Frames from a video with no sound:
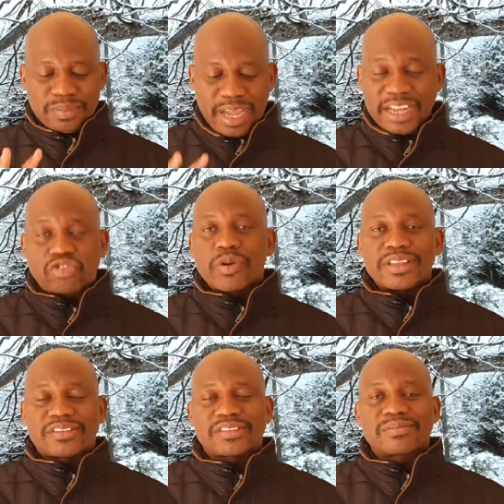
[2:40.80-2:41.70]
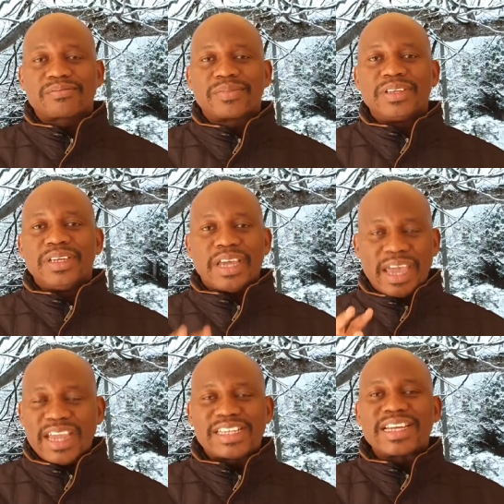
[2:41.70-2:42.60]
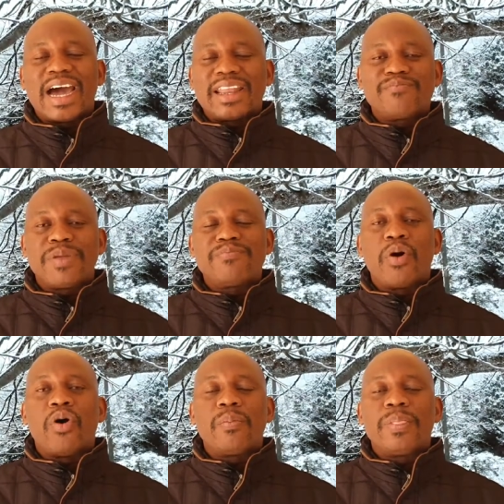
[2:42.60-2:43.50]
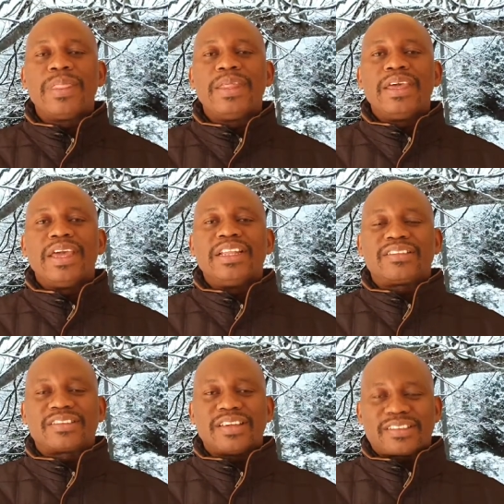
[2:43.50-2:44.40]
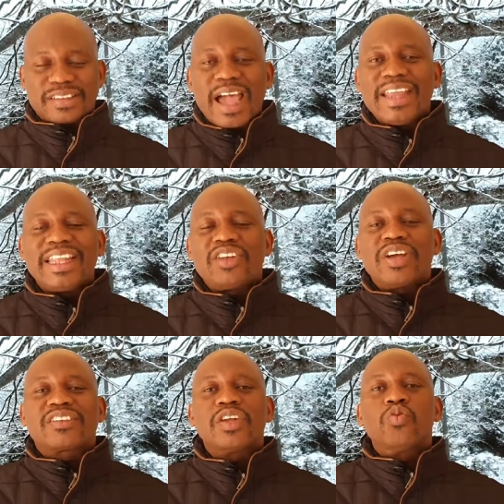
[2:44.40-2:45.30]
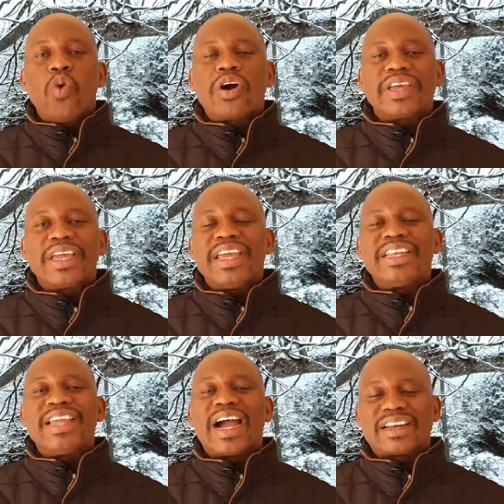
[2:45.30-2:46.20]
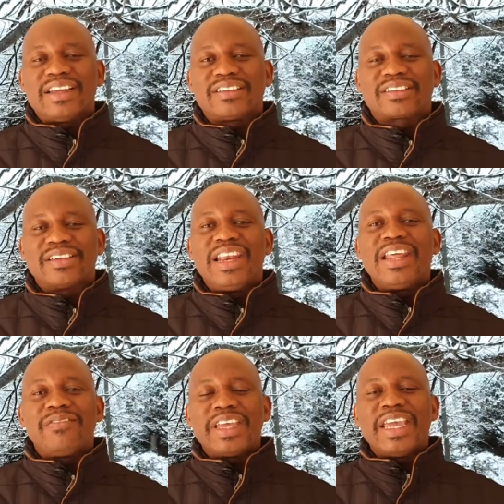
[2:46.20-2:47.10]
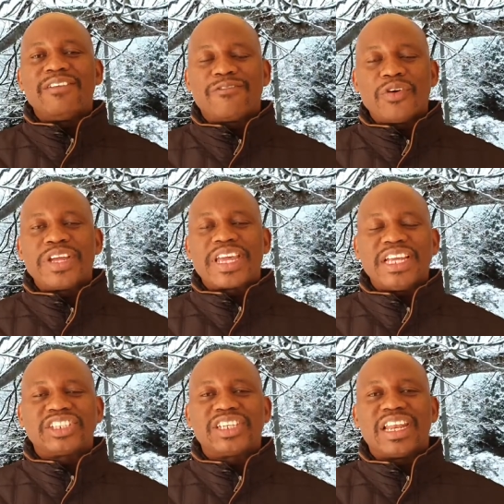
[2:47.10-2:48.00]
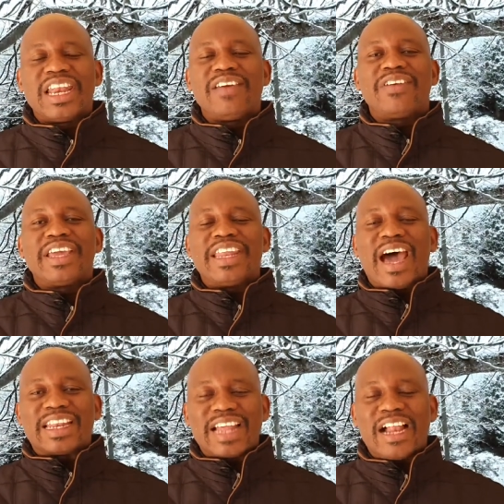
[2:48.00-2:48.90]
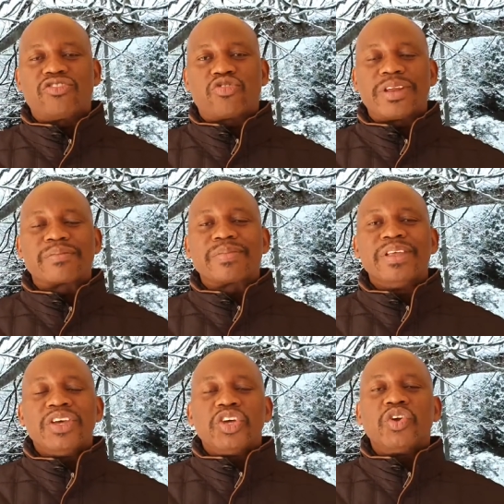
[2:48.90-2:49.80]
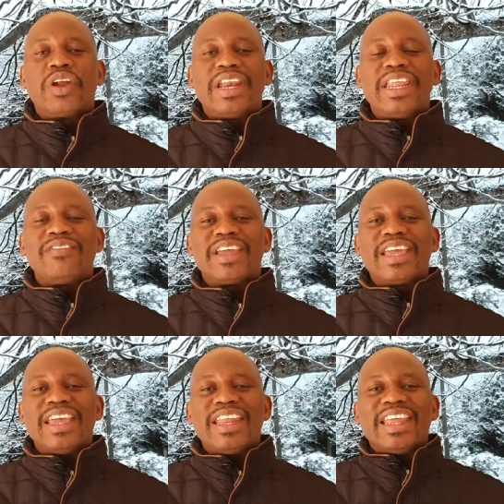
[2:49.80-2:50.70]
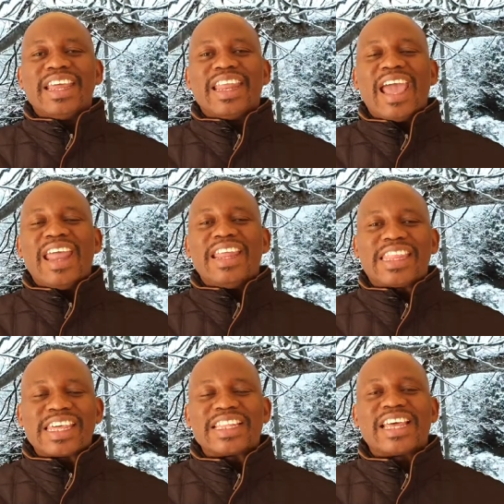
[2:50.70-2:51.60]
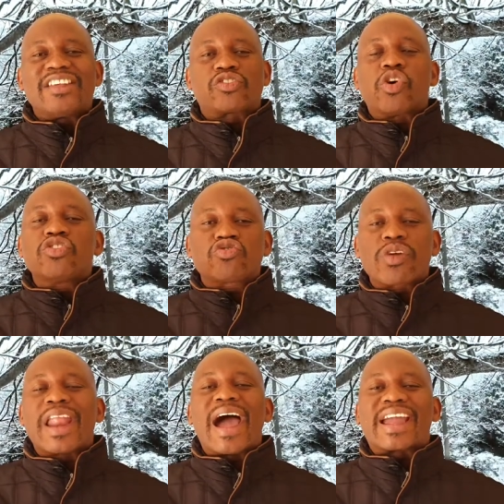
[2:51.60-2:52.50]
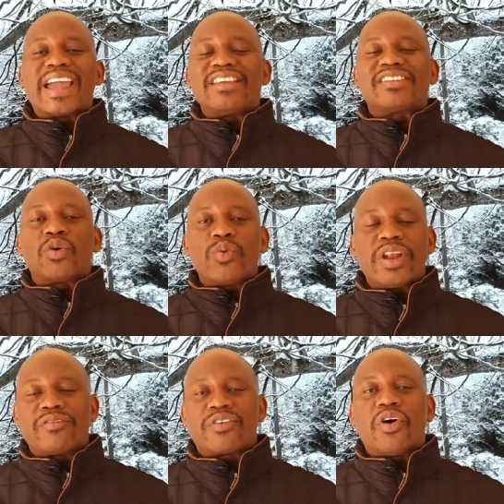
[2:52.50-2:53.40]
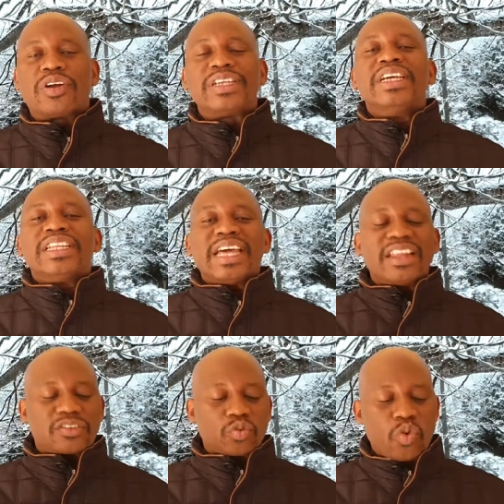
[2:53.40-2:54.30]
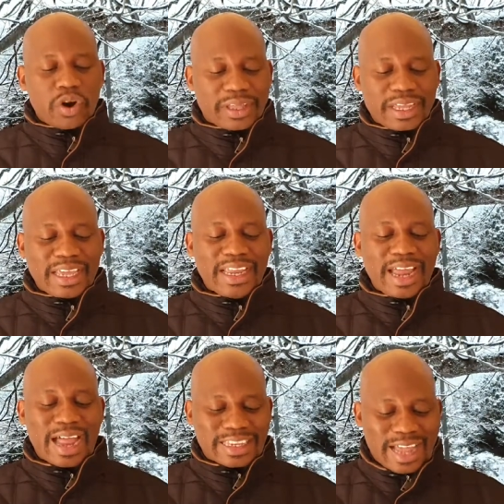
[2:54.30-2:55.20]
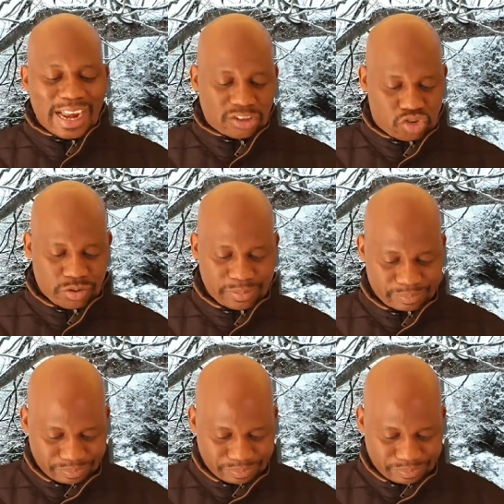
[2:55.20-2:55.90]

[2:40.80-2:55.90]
Hatreds. Hating other people, it's a sign that you are still walking in darkness, living in fornication, living in adultery, you know, living in, in anything that is contrary against the will of God, that is walking in adultery.